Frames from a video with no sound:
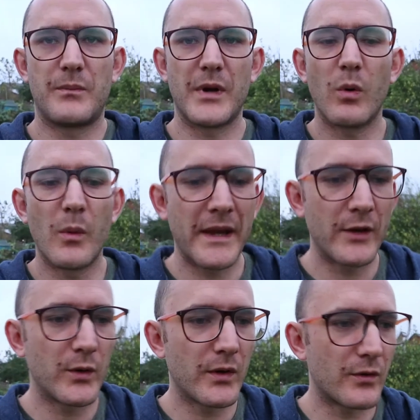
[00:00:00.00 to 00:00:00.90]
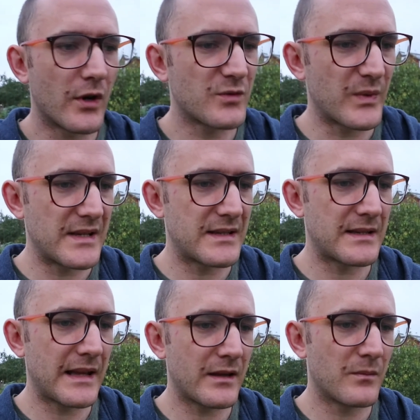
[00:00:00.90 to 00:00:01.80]
But what we're going to do with the raspberries
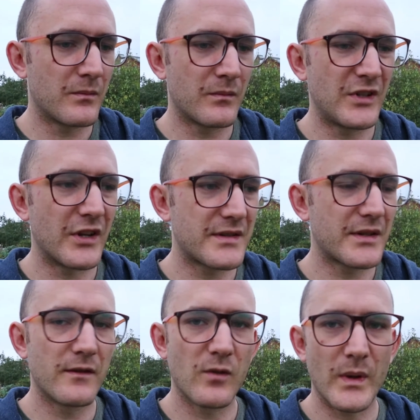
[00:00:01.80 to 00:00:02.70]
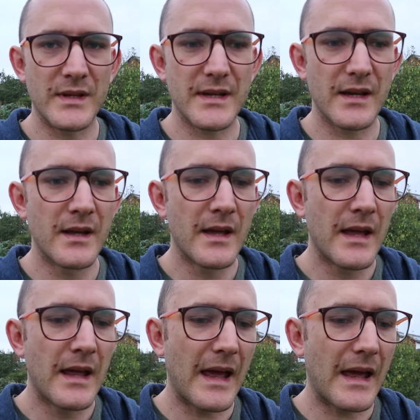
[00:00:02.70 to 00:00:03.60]
is let them, you know, sit over winter,
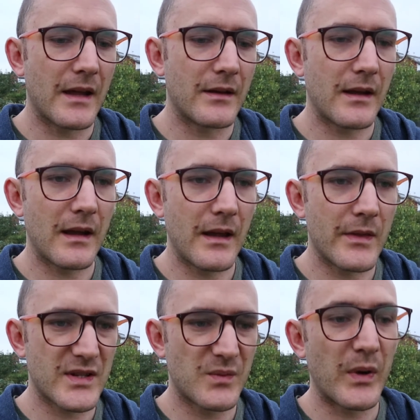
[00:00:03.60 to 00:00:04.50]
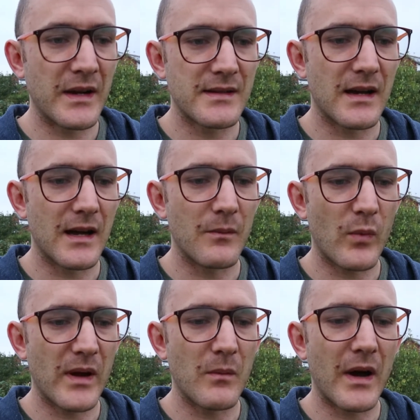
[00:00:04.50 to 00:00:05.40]
and in the springtime
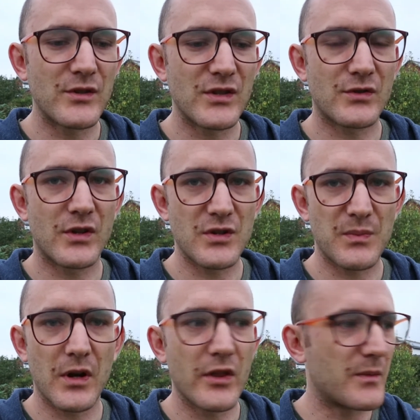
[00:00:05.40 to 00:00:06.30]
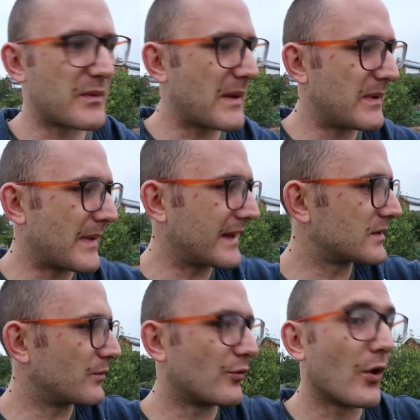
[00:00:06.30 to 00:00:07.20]
we might just transplant them and maybe make
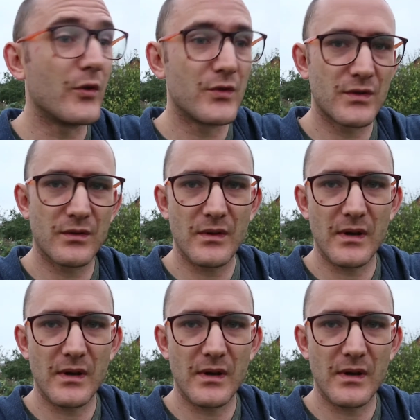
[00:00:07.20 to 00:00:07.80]
some rows